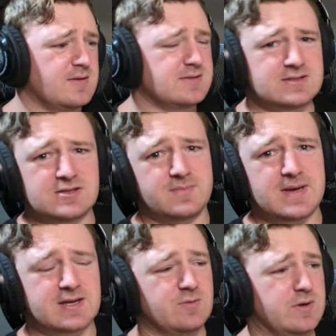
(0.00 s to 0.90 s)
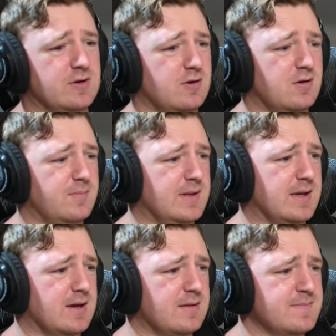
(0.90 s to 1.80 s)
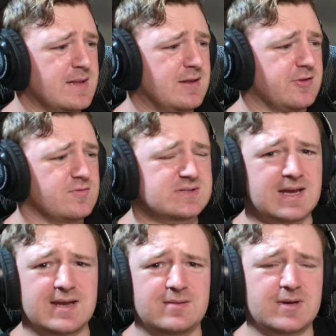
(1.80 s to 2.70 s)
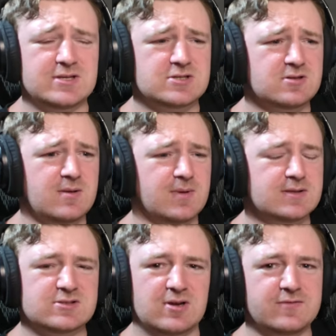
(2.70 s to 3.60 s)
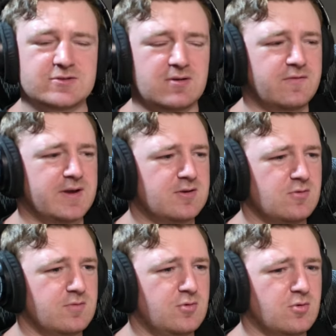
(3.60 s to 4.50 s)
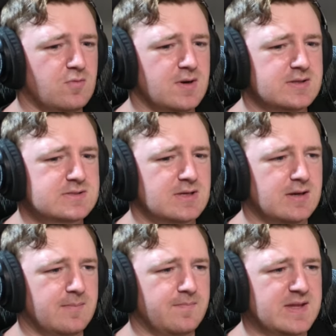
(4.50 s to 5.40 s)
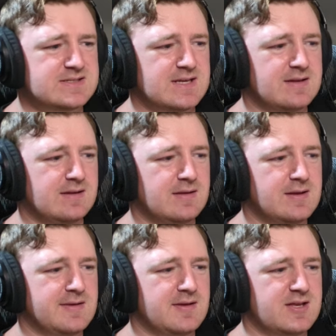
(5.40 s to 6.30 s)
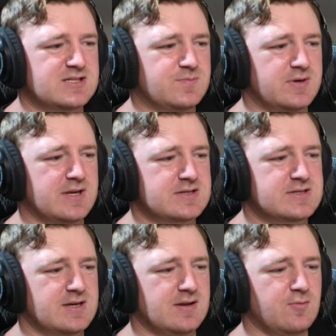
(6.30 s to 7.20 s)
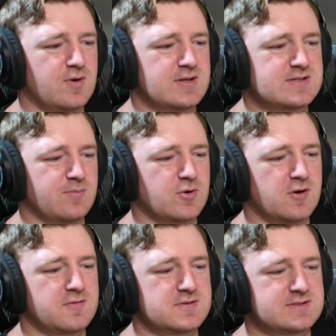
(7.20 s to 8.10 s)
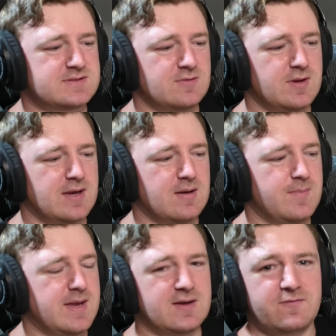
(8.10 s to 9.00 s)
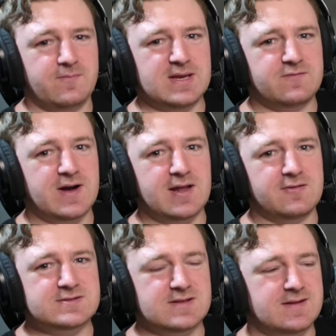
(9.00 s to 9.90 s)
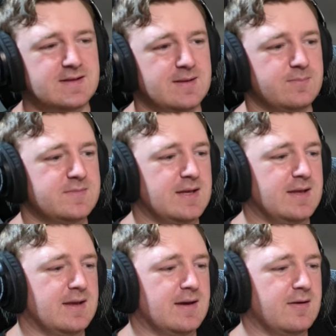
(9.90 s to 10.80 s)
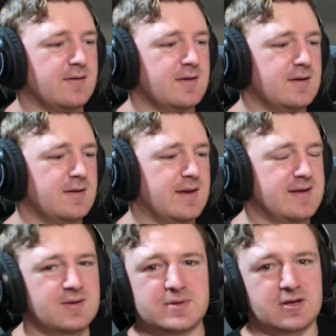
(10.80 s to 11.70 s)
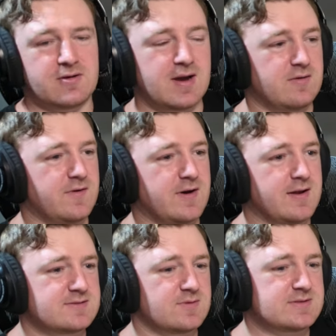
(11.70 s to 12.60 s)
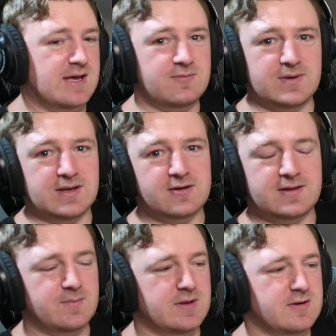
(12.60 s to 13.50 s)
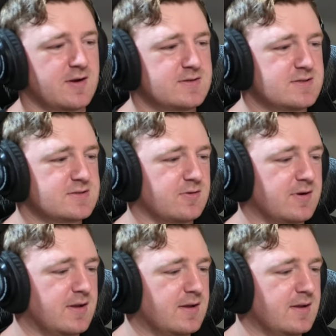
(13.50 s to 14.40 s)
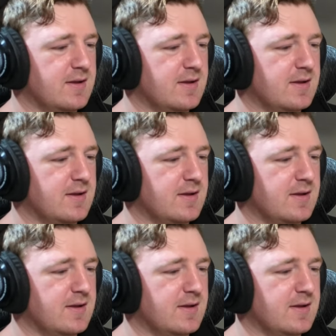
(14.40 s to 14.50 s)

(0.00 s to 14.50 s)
Let's get back to the win column. Yeah, there was a guy in my stream. Uh, so I sorry, I forget who, who it was. Um, that said, his prediction was the Broncos uh, make make finals, and then they they uh, end up in the grand finals, which that would be a that'd be a crazy story.